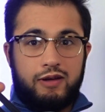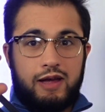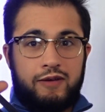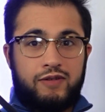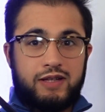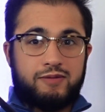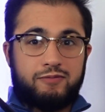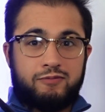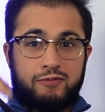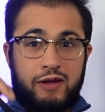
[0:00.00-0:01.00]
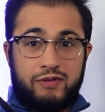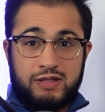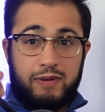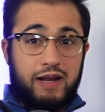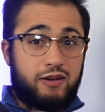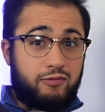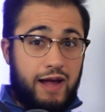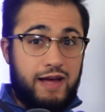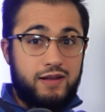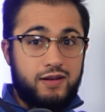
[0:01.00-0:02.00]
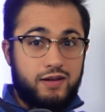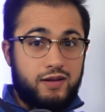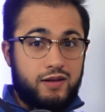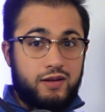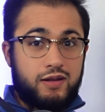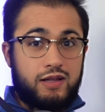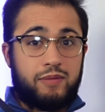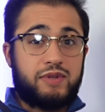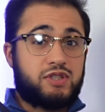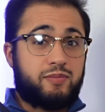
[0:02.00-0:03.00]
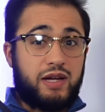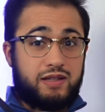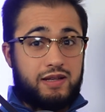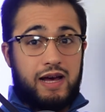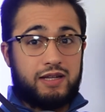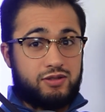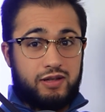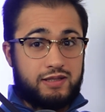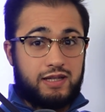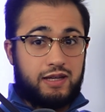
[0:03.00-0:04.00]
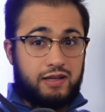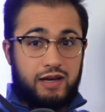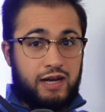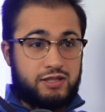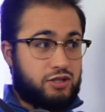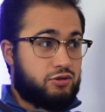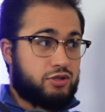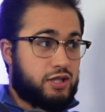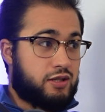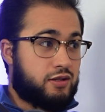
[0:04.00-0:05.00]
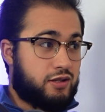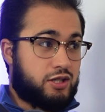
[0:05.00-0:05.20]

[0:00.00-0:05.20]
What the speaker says: If it's painted red, that means you're about to die soon. That's like execution. Like